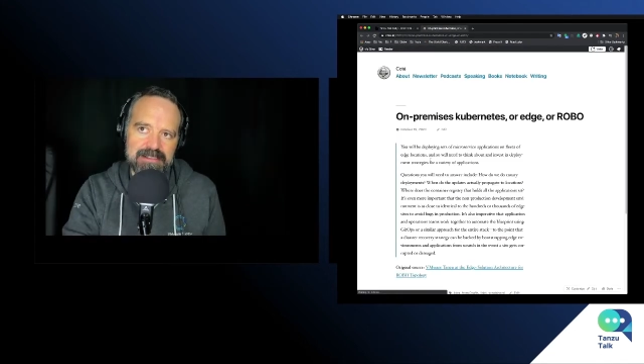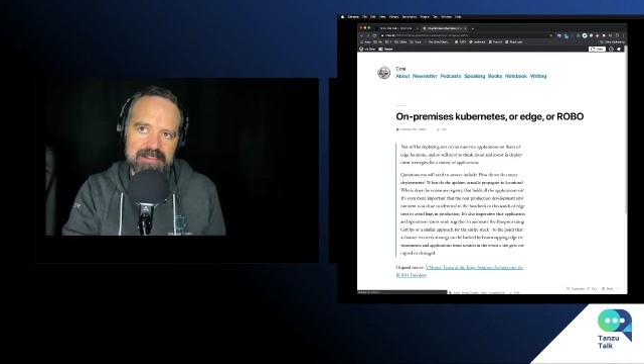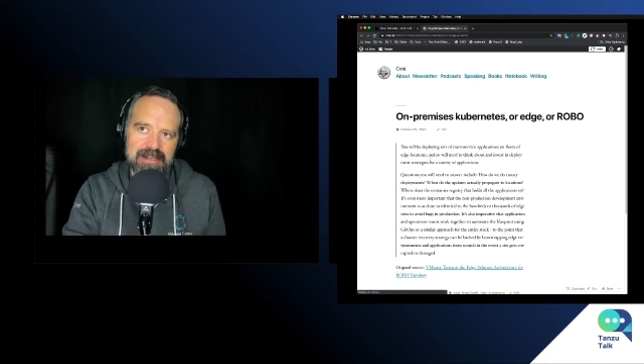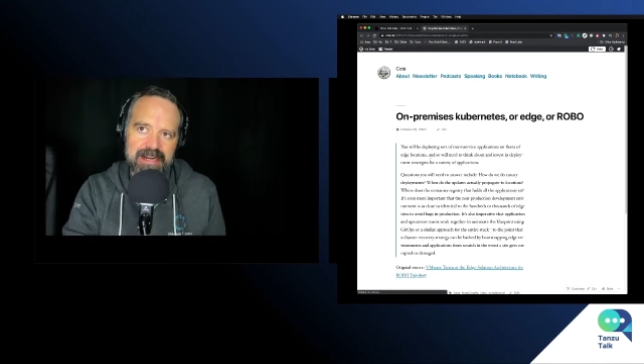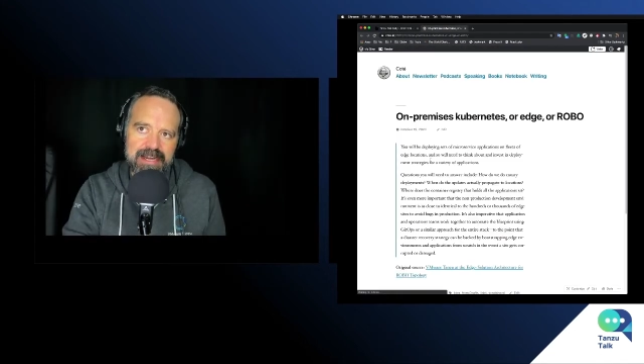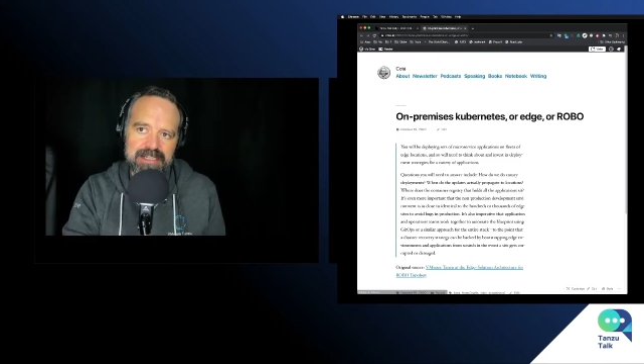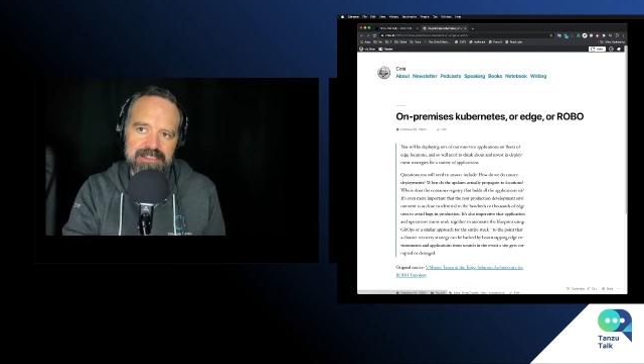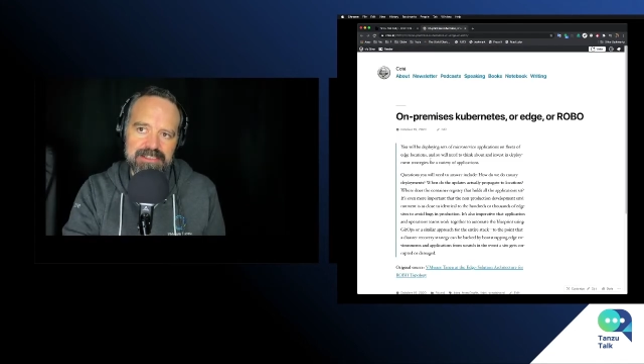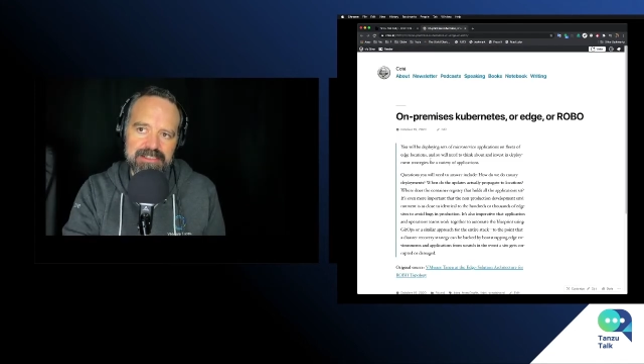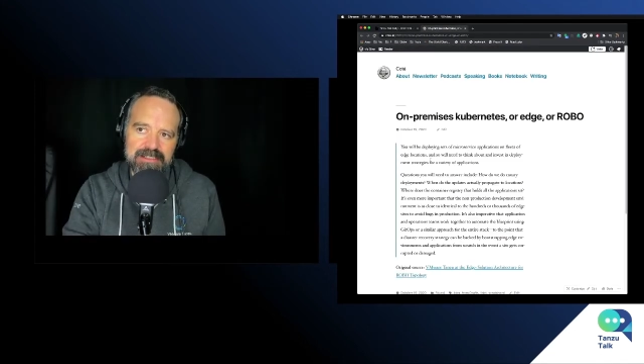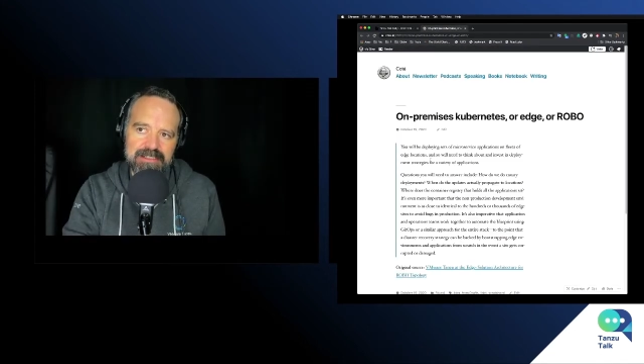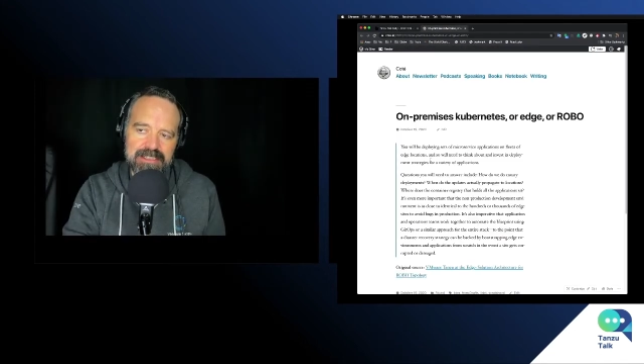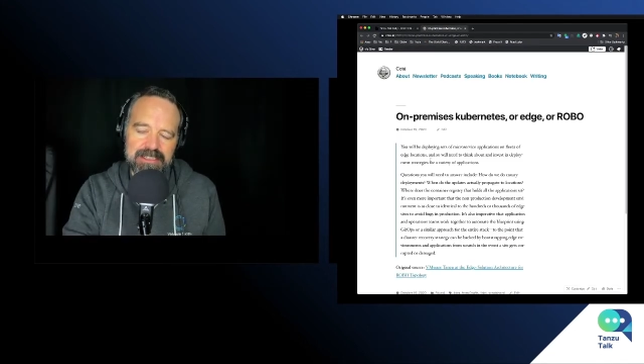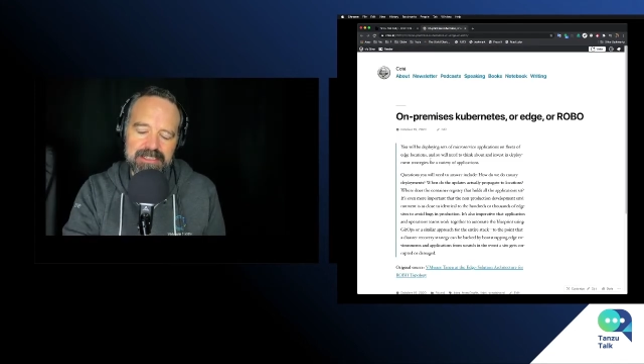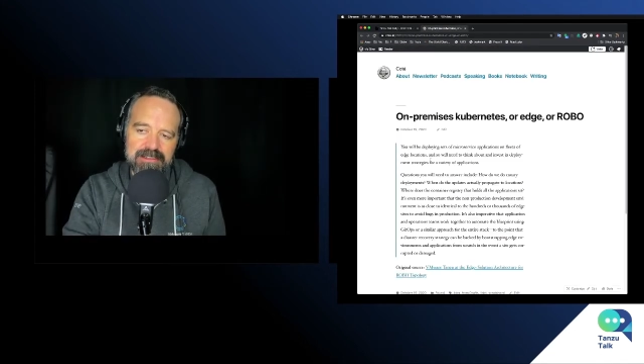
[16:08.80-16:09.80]
are
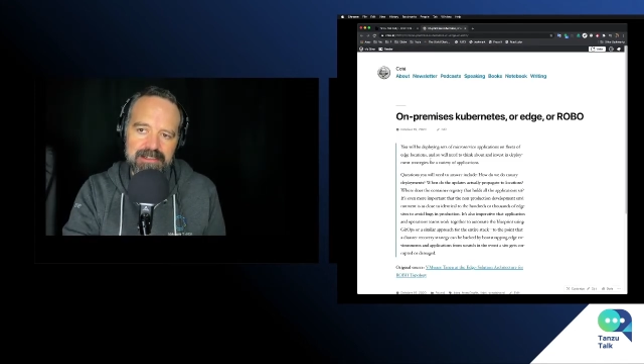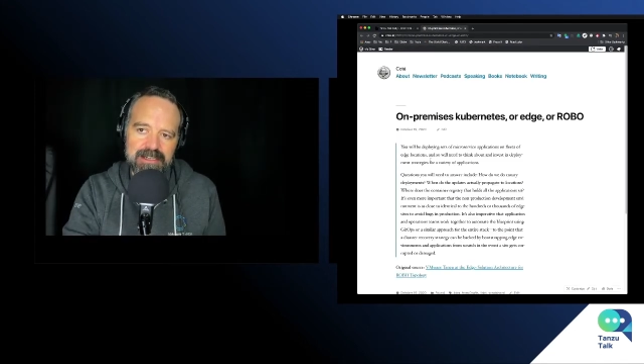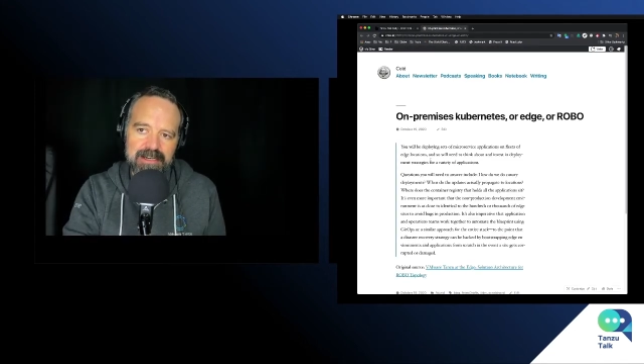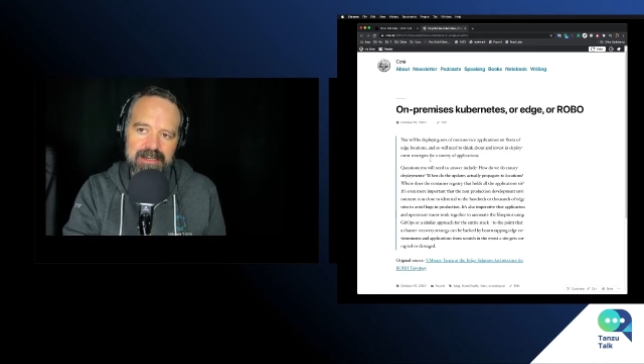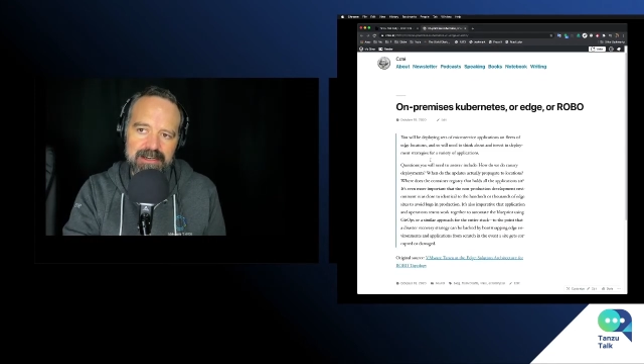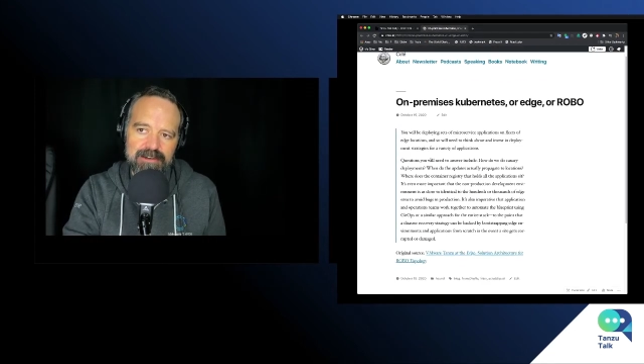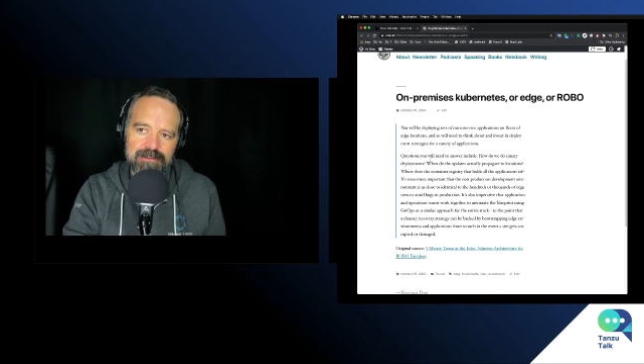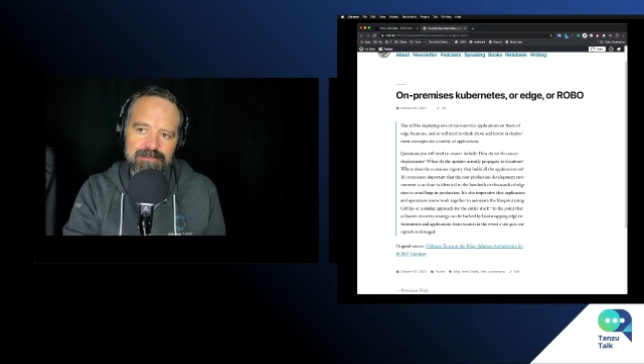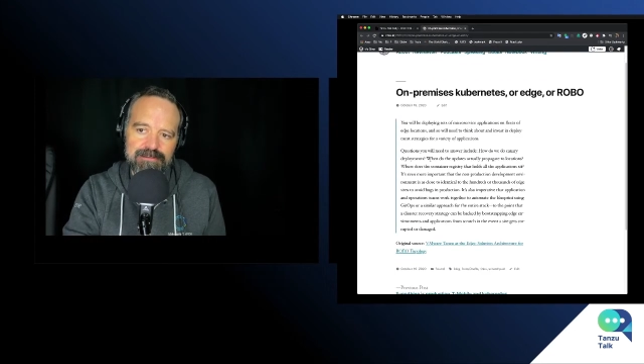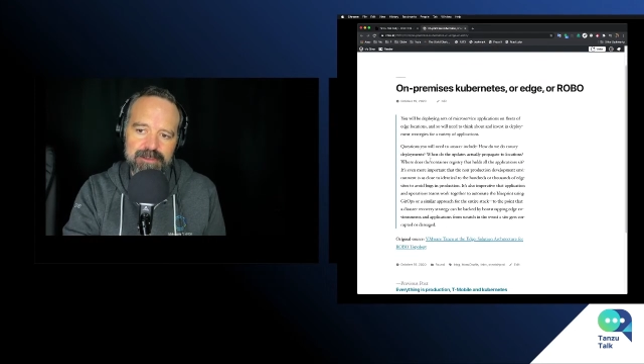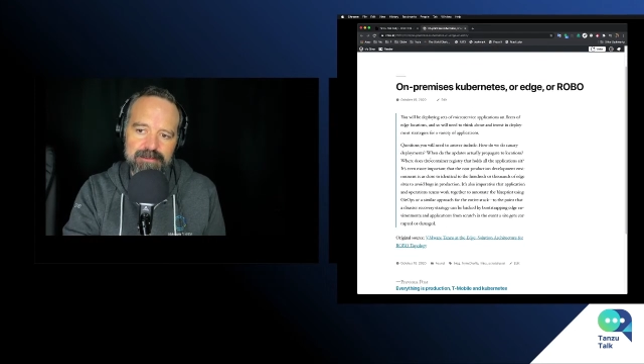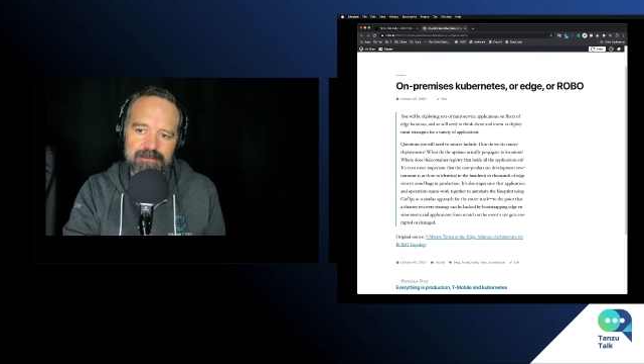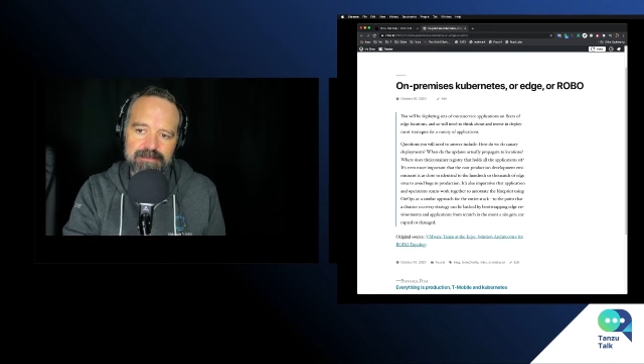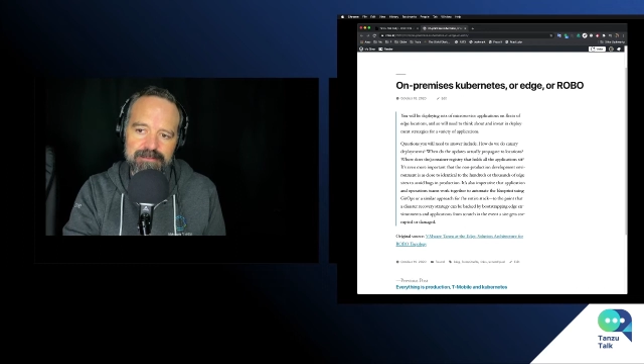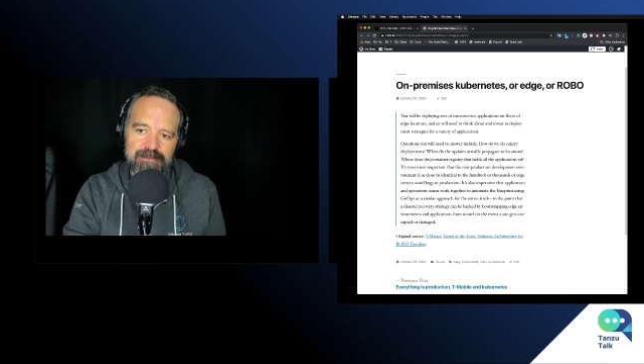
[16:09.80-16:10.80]
actually uh, from